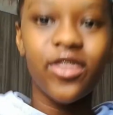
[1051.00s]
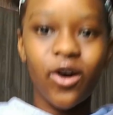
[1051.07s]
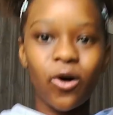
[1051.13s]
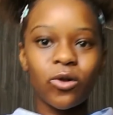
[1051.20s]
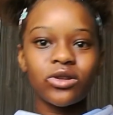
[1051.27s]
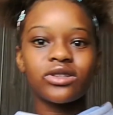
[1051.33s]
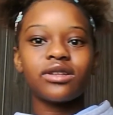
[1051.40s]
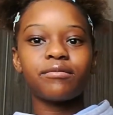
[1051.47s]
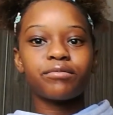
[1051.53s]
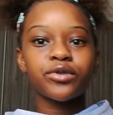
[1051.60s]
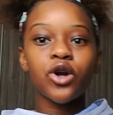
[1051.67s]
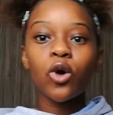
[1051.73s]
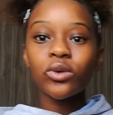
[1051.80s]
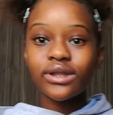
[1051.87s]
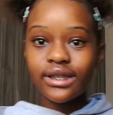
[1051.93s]
the whole
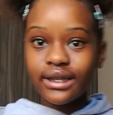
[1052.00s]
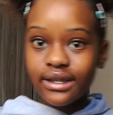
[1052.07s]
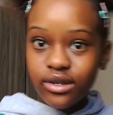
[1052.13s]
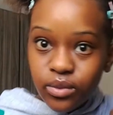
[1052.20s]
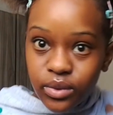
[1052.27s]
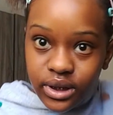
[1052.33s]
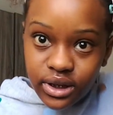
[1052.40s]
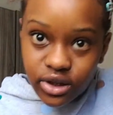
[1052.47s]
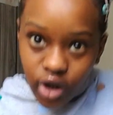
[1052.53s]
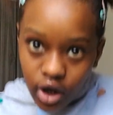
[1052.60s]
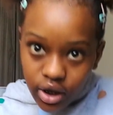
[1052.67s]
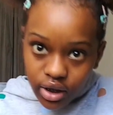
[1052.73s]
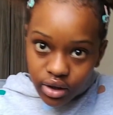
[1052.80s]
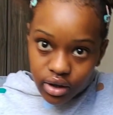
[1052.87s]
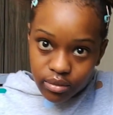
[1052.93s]
process was
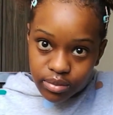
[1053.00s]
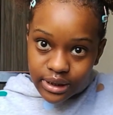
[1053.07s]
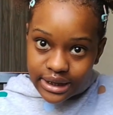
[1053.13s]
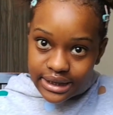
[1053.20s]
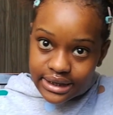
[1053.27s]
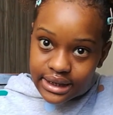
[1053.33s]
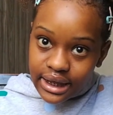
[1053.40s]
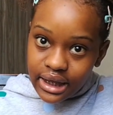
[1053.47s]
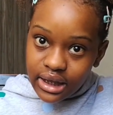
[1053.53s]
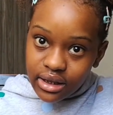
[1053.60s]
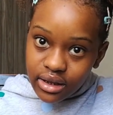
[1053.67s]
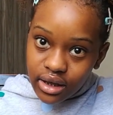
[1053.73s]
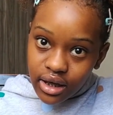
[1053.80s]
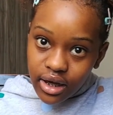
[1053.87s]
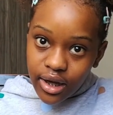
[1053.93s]
not pleasing
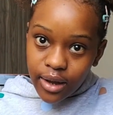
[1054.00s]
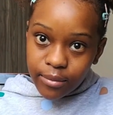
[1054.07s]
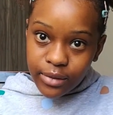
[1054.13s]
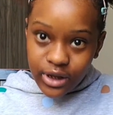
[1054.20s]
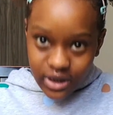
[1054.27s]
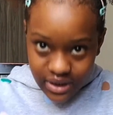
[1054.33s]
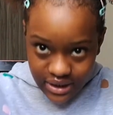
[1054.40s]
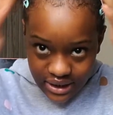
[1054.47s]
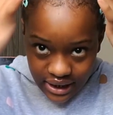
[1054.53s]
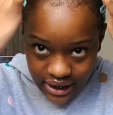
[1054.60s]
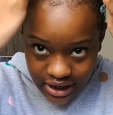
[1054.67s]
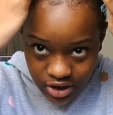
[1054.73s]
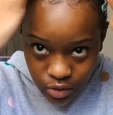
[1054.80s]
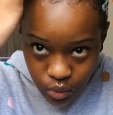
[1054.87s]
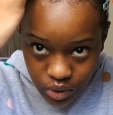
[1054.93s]
because
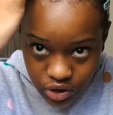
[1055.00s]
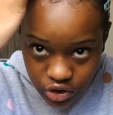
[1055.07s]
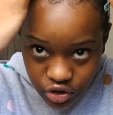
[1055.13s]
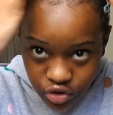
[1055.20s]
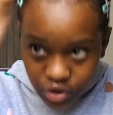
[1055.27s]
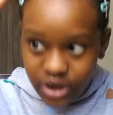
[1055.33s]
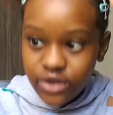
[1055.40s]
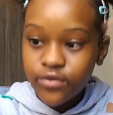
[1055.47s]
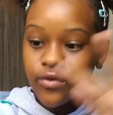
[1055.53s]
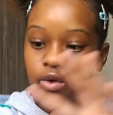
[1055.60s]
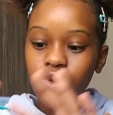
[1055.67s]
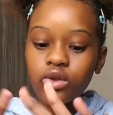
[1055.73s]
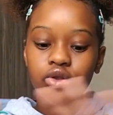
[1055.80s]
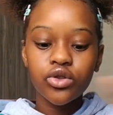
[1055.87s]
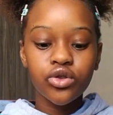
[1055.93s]
these were
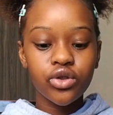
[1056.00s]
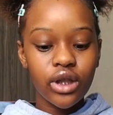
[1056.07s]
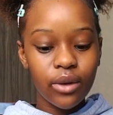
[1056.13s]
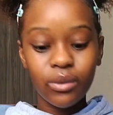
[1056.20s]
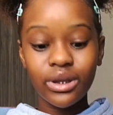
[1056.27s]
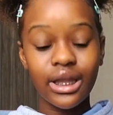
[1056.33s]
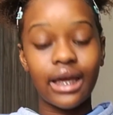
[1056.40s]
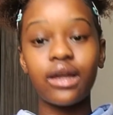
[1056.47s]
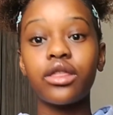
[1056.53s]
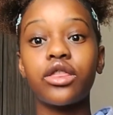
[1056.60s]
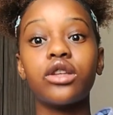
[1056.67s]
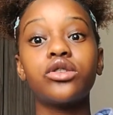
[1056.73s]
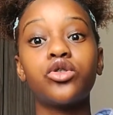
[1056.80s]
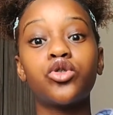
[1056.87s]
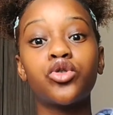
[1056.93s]
stressful, they were like
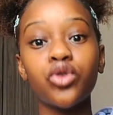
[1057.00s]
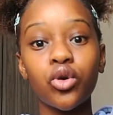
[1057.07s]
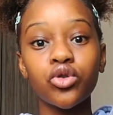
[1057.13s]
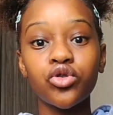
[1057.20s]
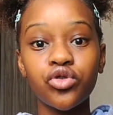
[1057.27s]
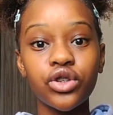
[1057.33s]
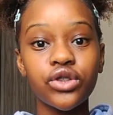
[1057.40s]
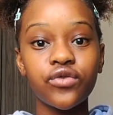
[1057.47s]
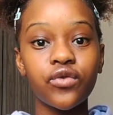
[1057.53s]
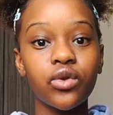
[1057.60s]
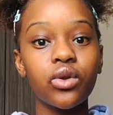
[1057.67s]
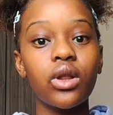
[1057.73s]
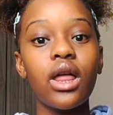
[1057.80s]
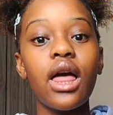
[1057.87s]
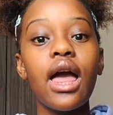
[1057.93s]
so
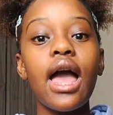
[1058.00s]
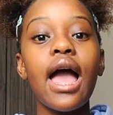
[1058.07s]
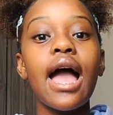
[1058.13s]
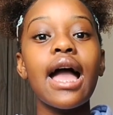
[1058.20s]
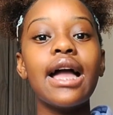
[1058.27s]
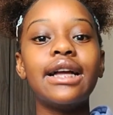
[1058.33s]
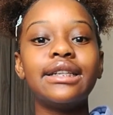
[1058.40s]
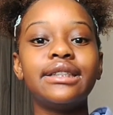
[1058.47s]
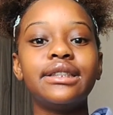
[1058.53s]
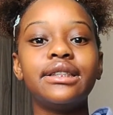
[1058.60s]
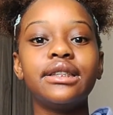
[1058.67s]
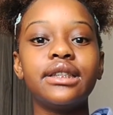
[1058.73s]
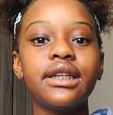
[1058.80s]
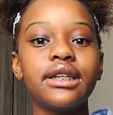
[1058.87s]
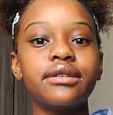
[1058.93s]
stressful and
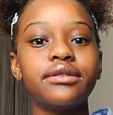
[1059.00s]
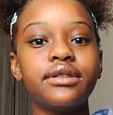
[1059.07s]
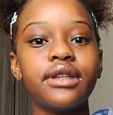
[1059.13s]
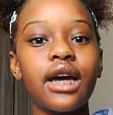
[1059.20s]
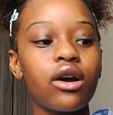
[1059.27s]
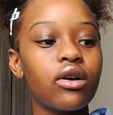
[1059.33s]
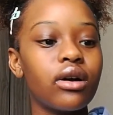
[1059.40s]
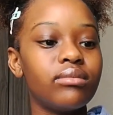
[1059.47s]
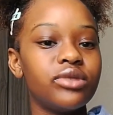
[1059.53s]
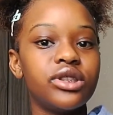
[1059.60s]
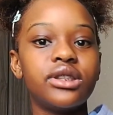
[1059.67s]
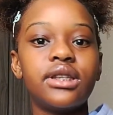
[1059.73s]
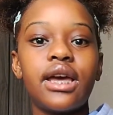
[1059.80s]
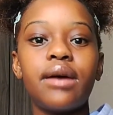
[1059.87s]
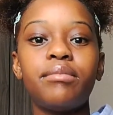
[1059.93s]
yeah now I'm
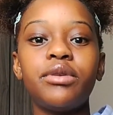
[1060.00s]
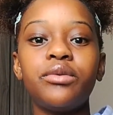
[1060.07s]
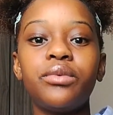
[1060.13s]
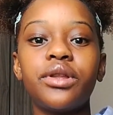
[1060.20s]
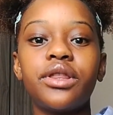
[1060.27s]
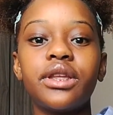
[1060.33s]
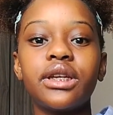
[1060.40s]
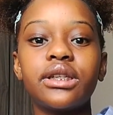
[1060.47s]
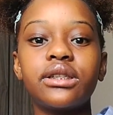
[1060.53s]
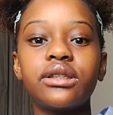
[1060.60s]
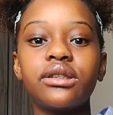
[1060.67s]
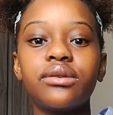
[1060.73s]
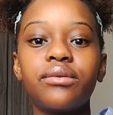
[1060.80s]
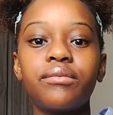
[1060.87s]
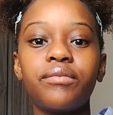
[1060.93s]
just happy with it